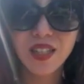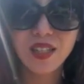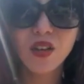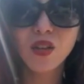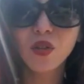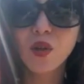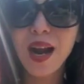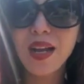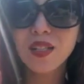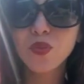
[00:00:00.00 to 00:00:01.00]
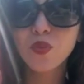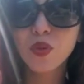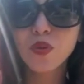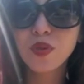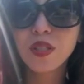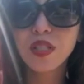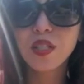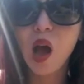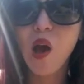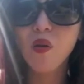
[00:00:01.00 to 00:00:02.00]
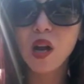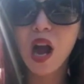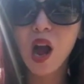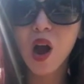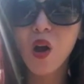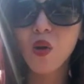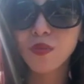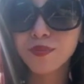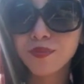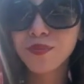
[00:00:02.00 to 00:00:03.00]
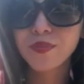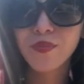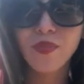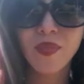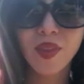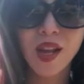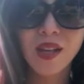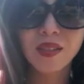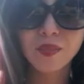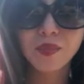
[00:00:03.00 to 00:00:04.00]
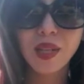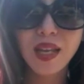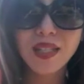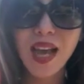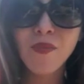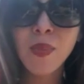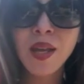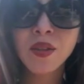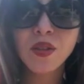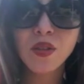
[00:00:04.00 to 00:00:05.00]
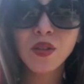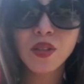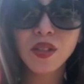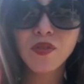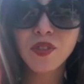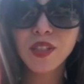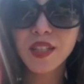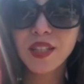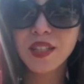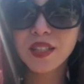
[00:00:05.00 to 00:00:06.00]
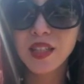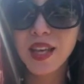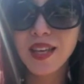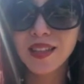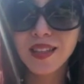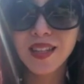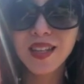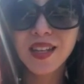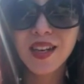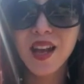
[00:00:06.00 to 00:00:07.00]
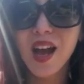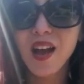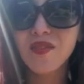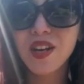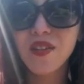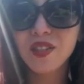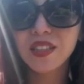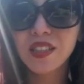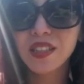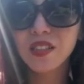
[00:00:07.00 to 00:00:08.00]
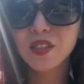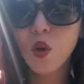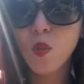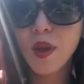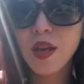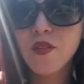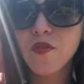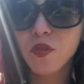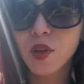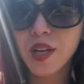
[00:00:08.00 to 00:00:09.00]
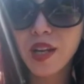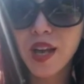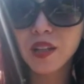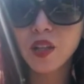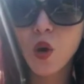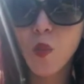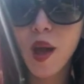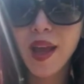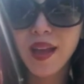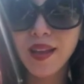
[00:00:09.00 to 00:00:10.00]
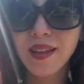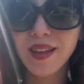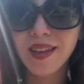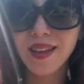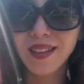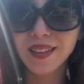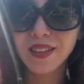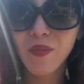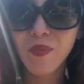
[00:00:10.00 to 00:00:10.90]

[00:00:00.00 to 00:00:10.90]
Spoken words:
It's on grassrootsy.com. As I've been looking for gigs lately, I've never seen so many free and low-paying gigs.